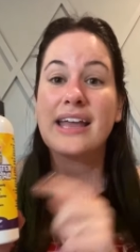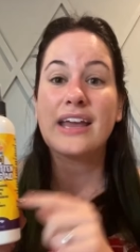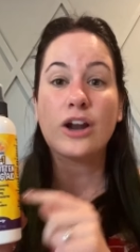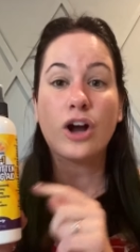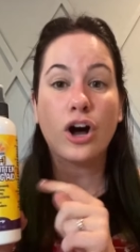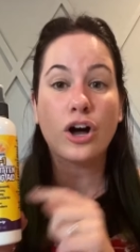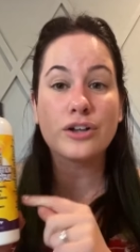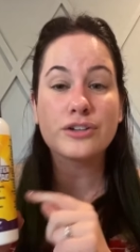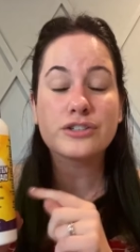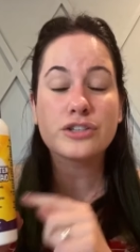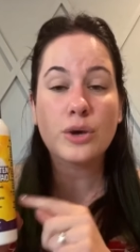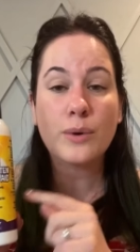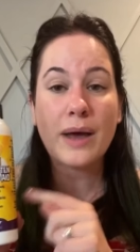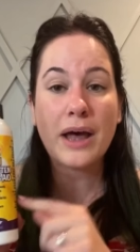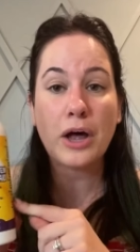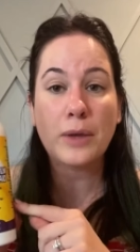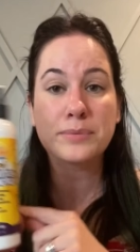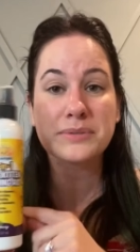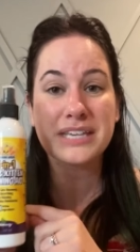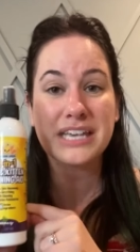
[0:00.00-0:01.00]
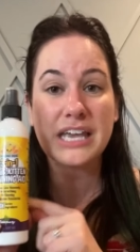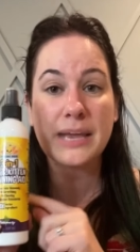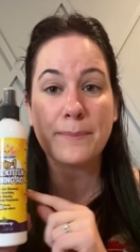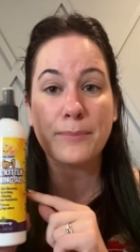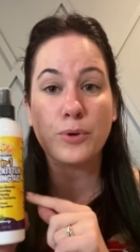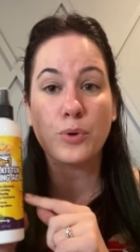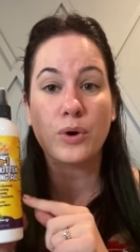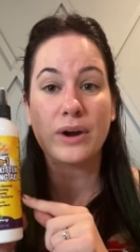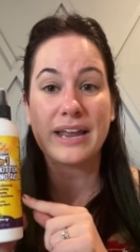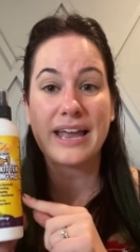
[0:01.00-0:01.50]
It also helps
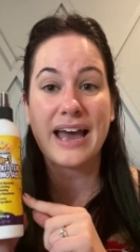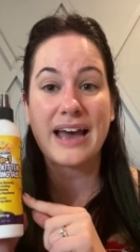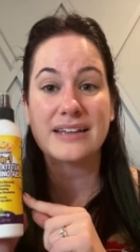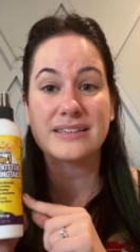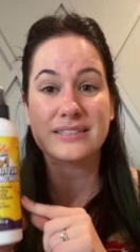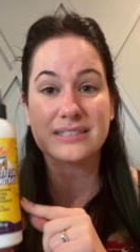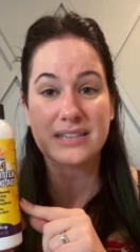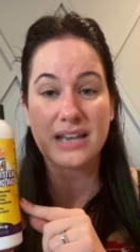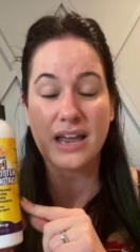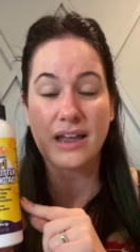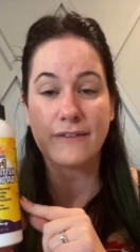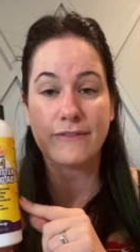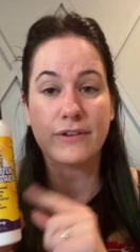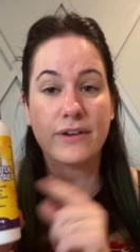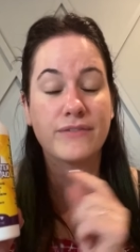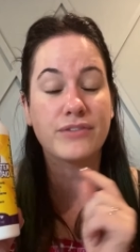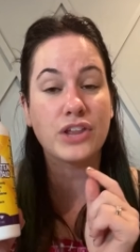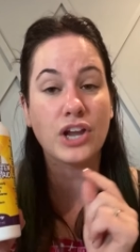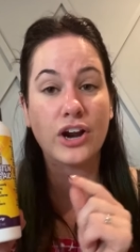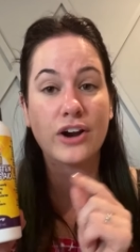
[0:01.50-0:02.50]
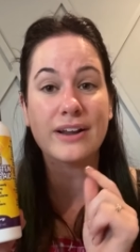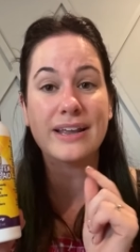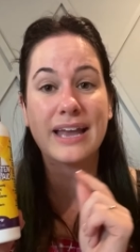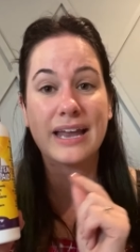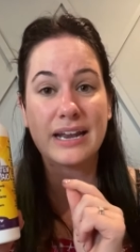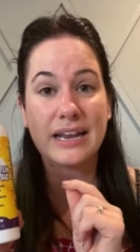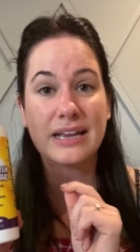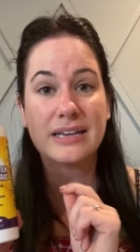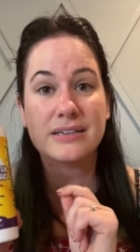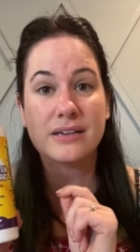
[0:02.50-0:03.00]
keep your cat safe. If they're
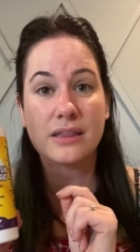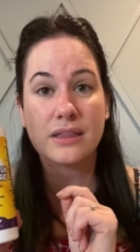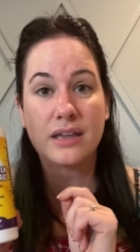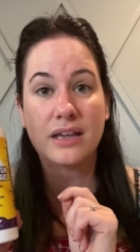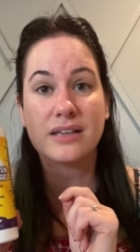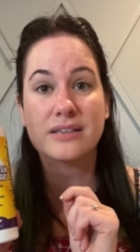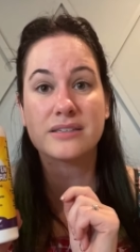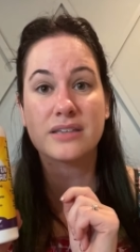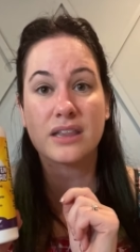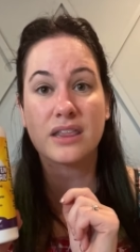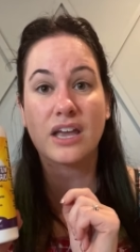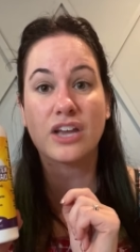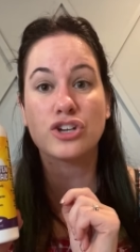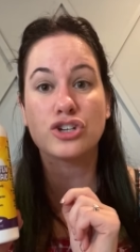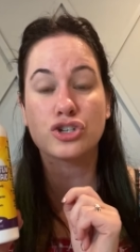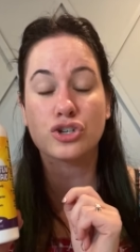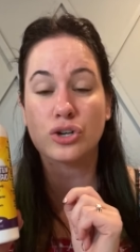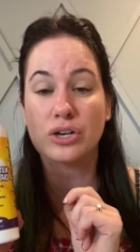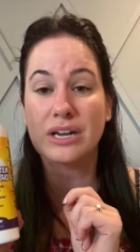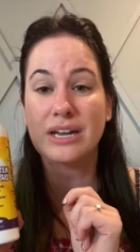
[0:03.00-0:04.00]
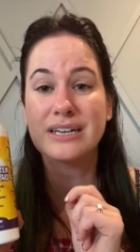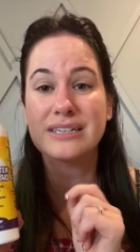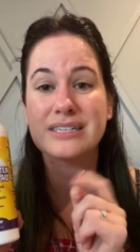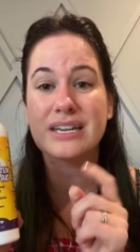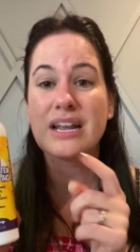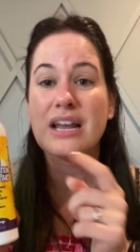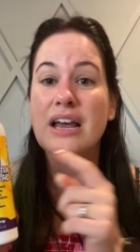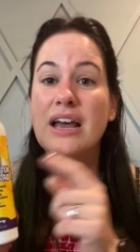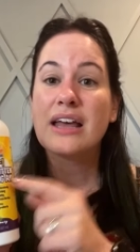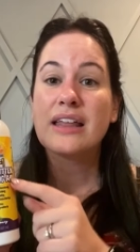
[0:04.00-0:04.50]
getting into things that they shouldn't,
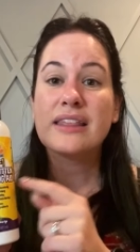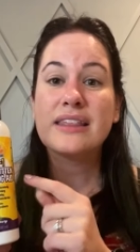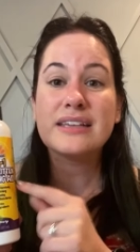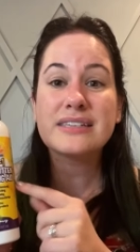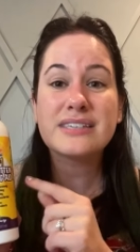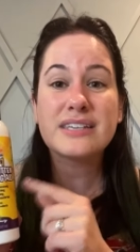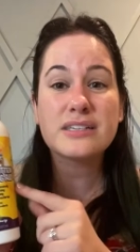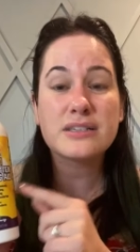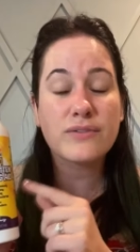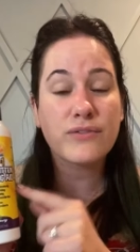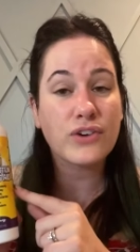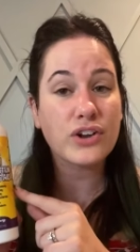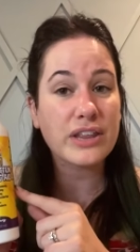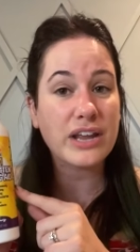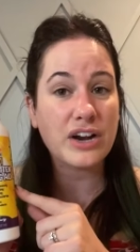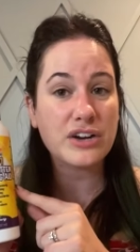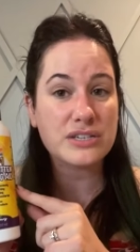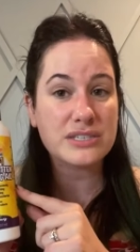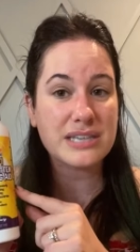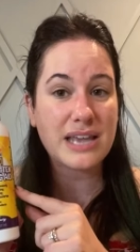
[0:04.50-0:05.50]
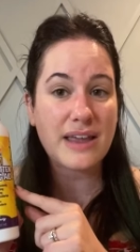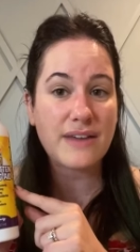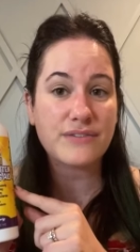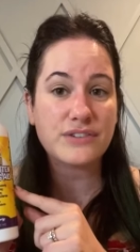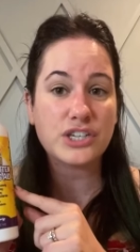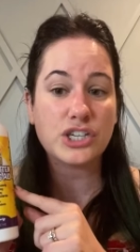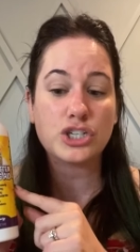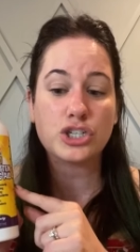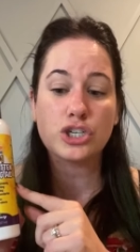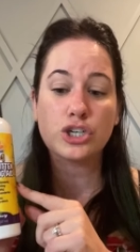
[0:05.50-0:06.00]
this is for their
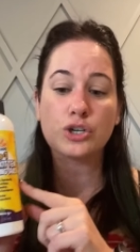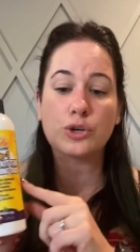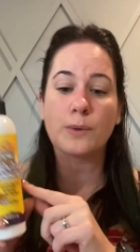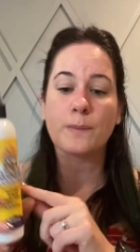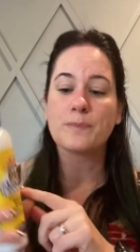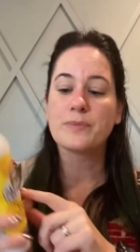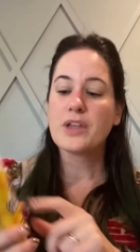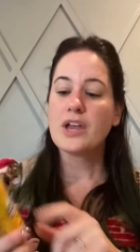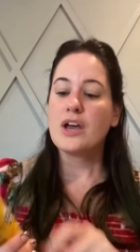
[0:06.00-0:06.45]
safety too.